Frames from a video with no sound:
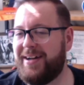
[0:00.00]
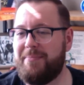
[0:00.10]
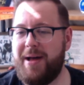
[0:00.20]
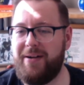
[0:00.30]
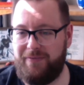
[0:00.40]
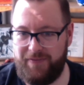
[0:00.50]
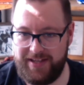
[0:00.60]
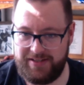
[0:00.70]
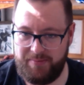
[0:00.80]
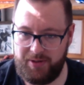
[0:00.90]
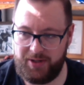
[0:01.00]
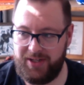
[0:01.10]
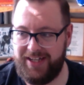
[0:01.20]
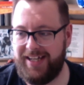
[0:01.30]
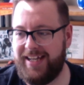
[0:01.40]
about Facebook.
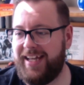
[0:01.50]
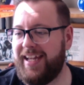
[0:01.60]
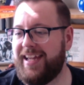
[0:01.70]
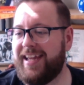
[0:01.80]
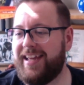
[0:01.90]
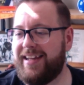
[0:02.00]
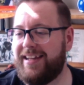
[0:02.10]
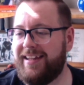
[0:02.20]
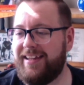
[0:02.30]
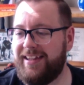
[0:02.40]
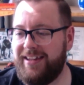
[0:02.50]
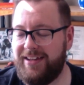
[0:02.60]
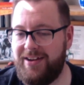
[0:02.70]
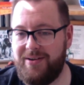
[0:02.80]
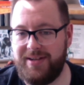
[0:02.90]
And,
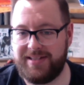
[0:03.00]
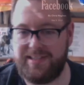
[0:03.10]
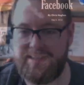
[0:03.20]
it's